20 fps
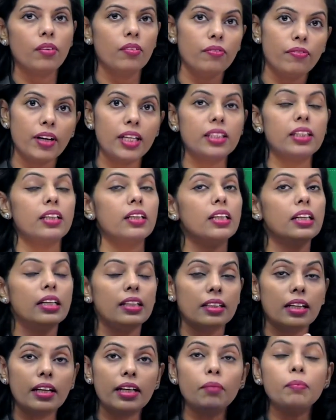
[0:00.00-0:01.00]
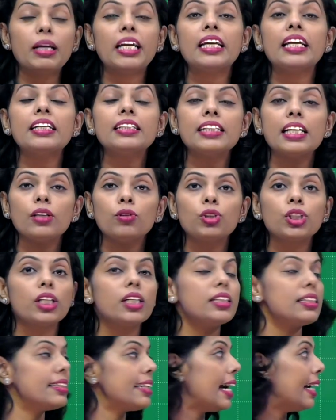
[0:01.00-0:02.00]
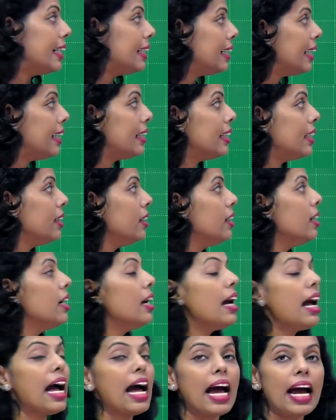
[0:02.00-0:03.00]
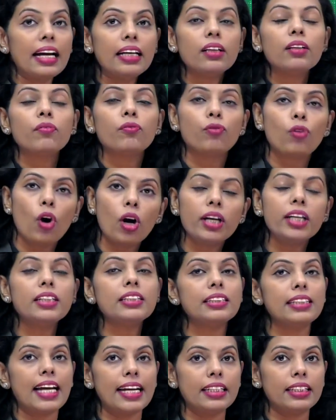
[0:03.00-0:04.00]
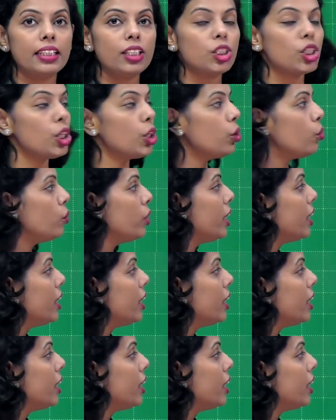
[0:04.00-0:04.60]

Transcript: Further, the remaining solution is titrated and for its titration you